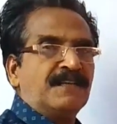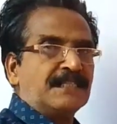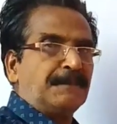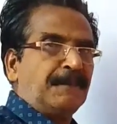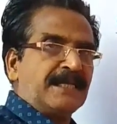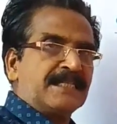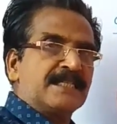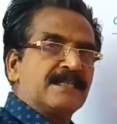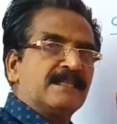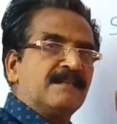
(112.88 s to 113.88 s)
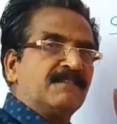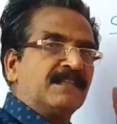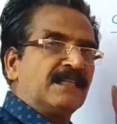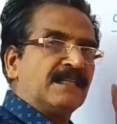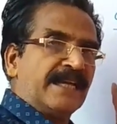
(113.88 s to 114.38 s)
First place
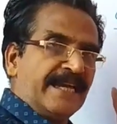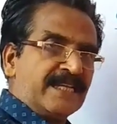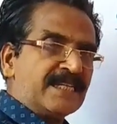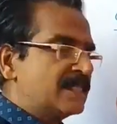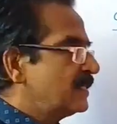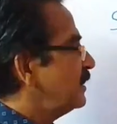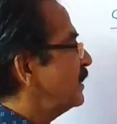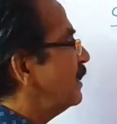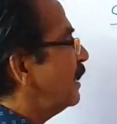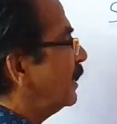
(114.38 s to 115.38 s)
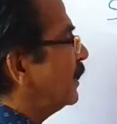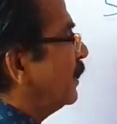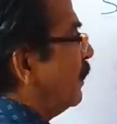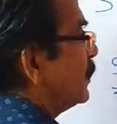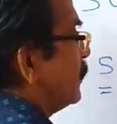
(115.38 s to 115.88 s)
with S
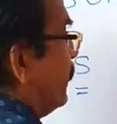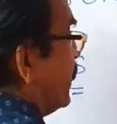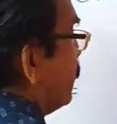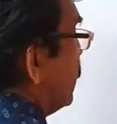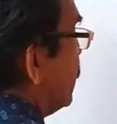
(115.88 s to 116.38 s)
and last place